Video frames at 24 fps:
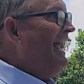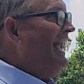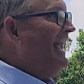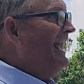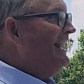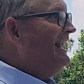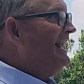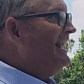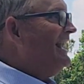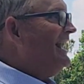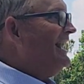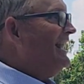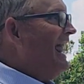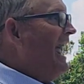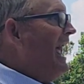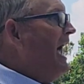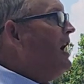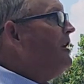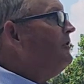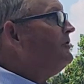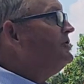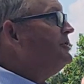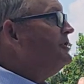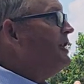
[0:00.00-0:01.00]
And it
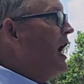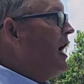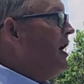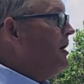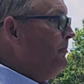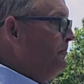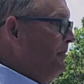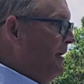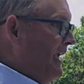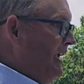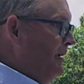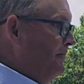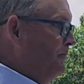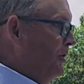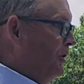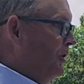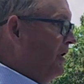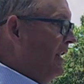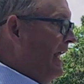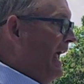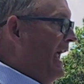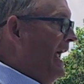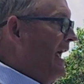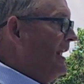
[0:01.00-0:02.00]
allows young
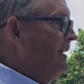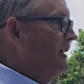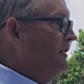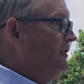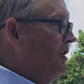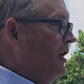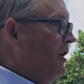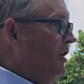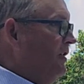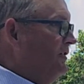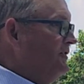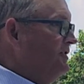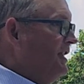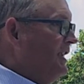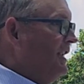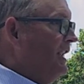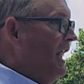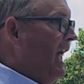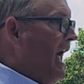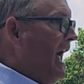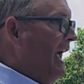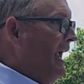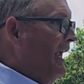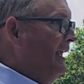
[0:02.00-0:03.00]
people and adults
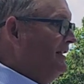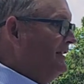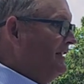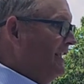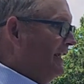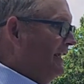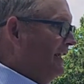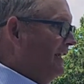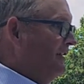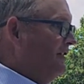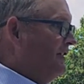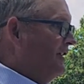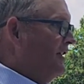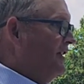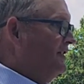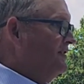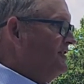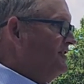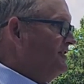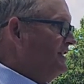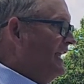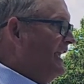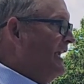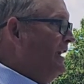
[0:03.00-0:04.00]
alike to
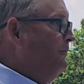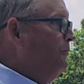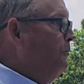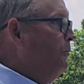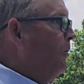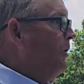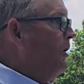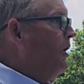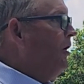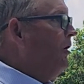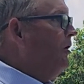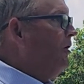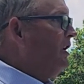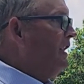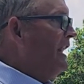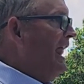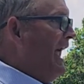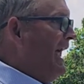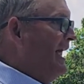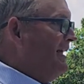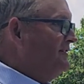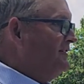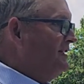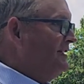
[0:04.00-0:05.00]
see
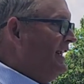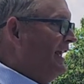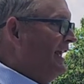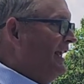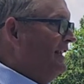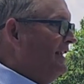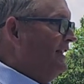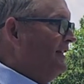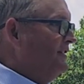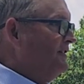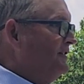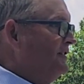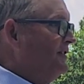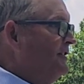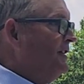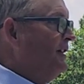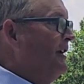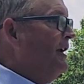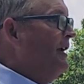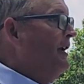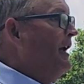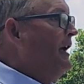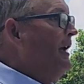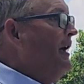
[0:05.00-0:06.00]
world-class tennis
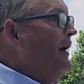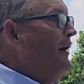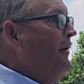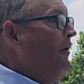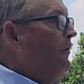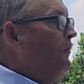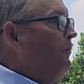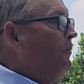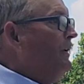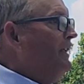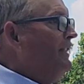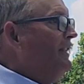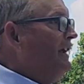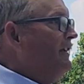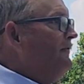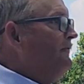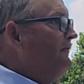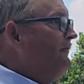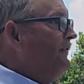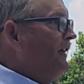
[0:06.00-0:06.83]
within